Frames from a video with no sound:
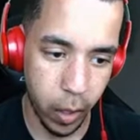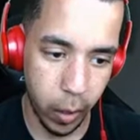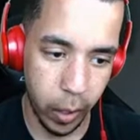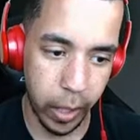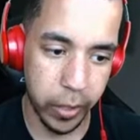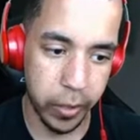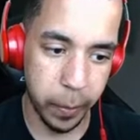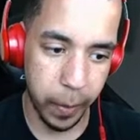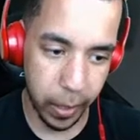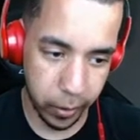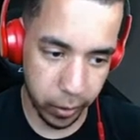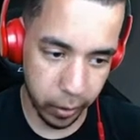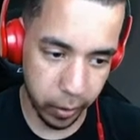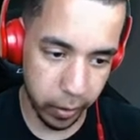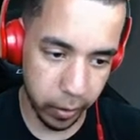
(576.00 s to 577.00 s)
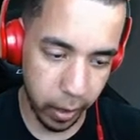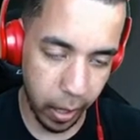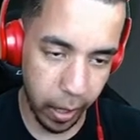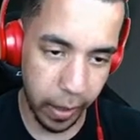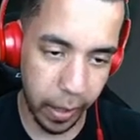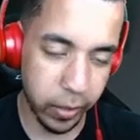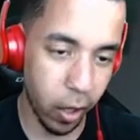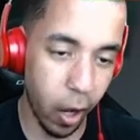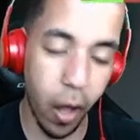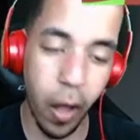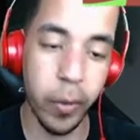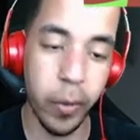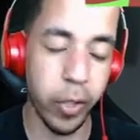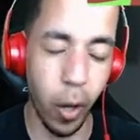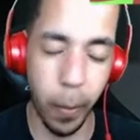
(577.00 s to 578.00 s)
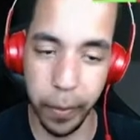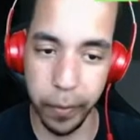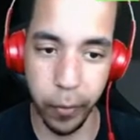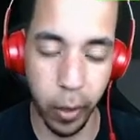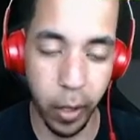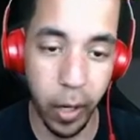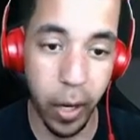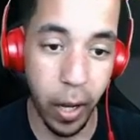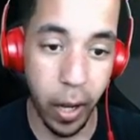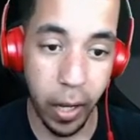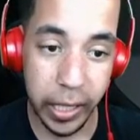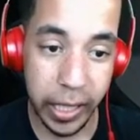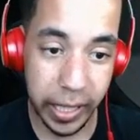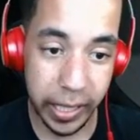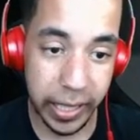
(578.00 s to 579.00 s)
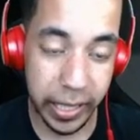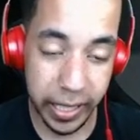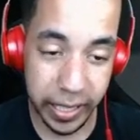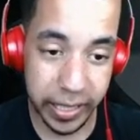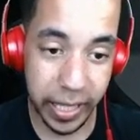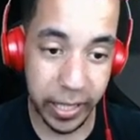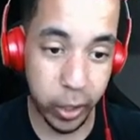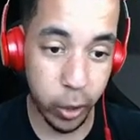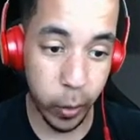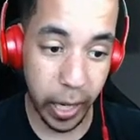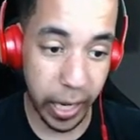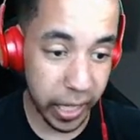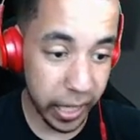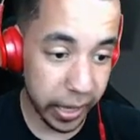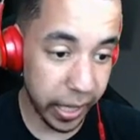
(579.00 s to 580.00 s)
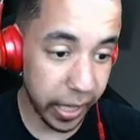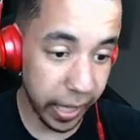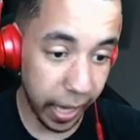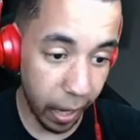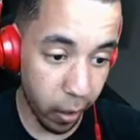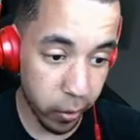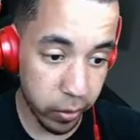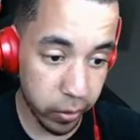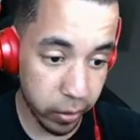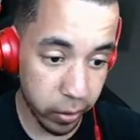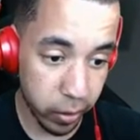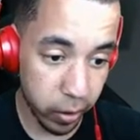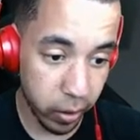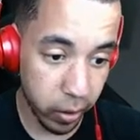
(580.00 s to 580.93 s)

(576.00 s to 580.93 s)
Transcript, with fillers: Okay, special. Uh, that's all I was hoping for. Can, can this thing do anything else?